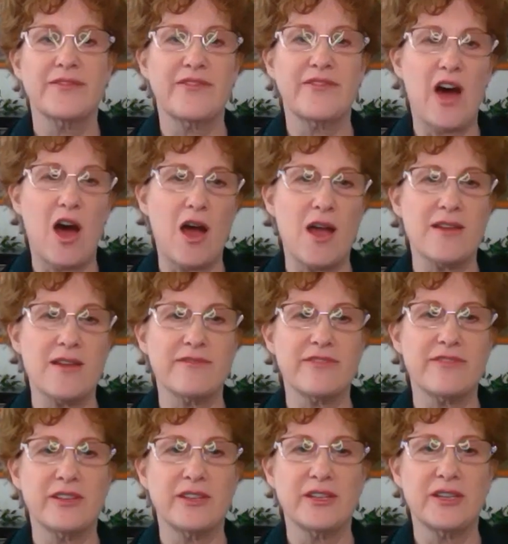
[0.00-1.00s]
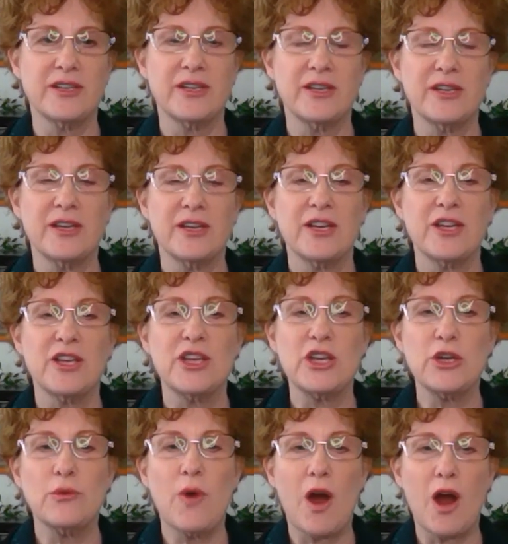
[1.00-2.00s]
5,
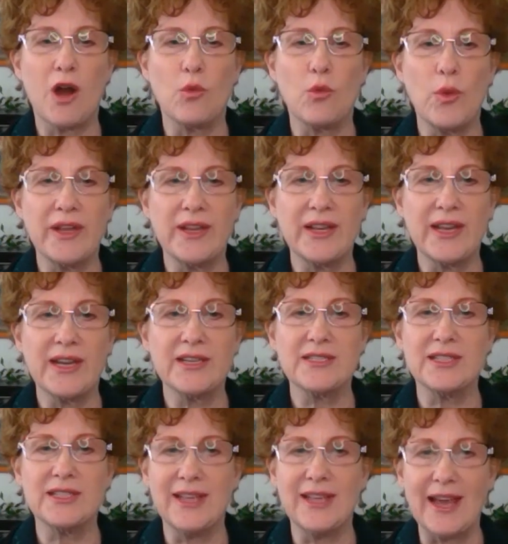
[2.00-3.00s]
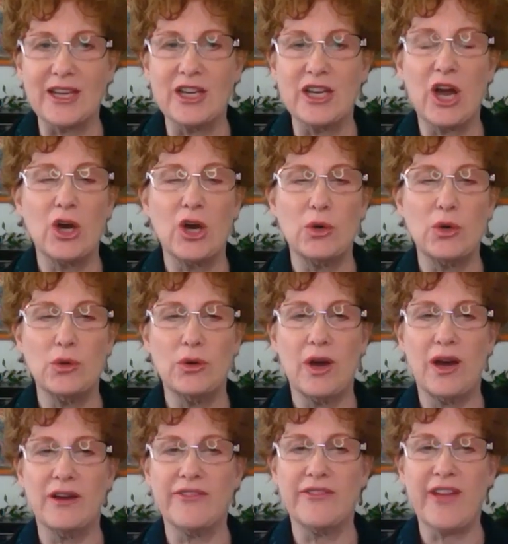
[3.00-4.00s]
you are willing to let go
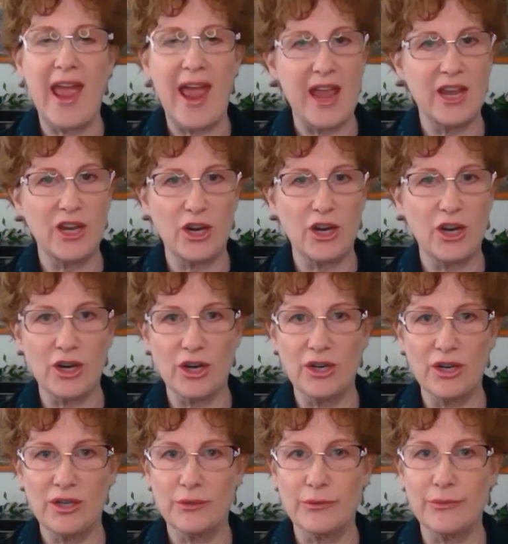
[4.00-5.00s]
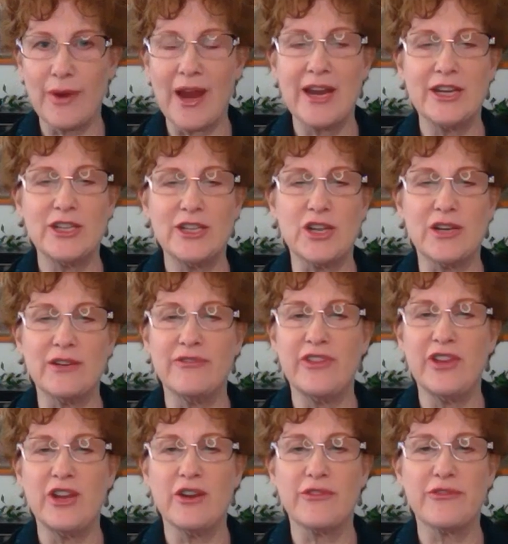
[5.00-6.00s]
of anger, rage, and
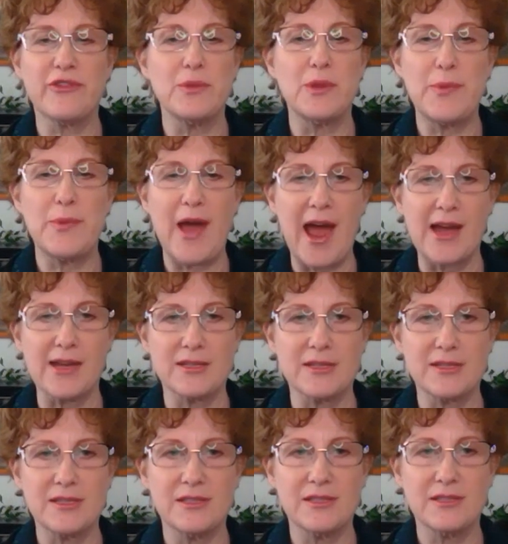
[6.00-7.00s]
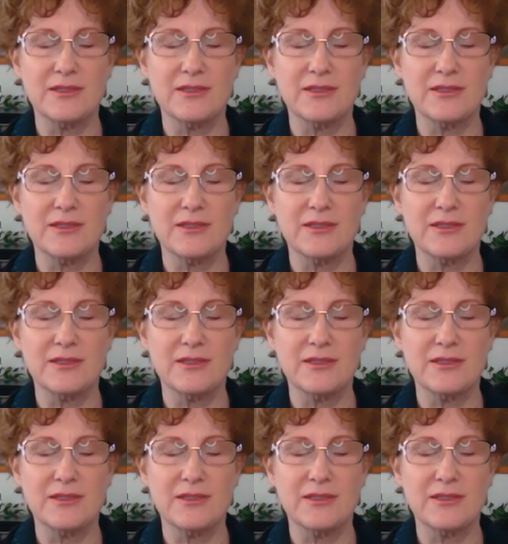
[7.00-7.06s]
fear from the past.